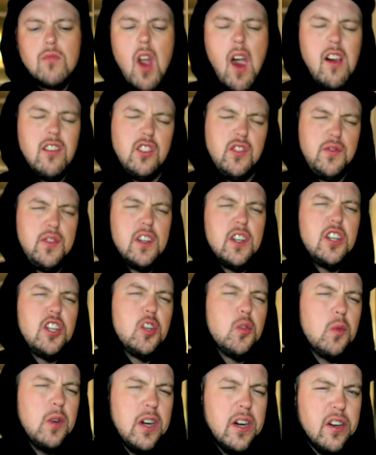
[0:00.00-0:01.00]
it's very
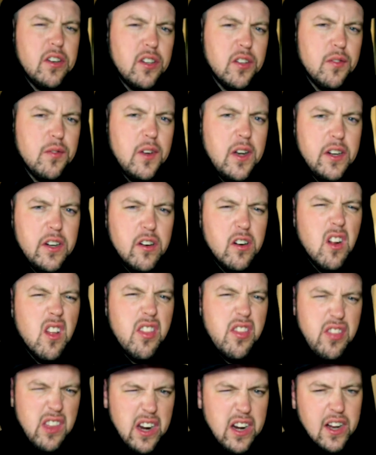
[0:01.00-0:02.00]
rare to find an
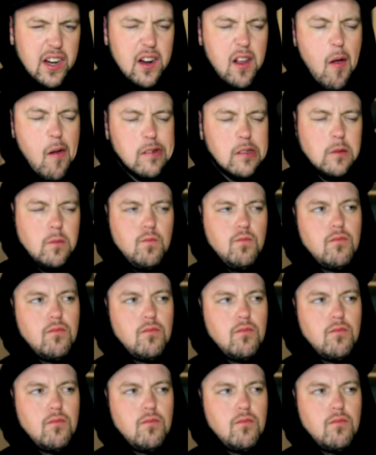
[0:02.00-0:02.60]
authentic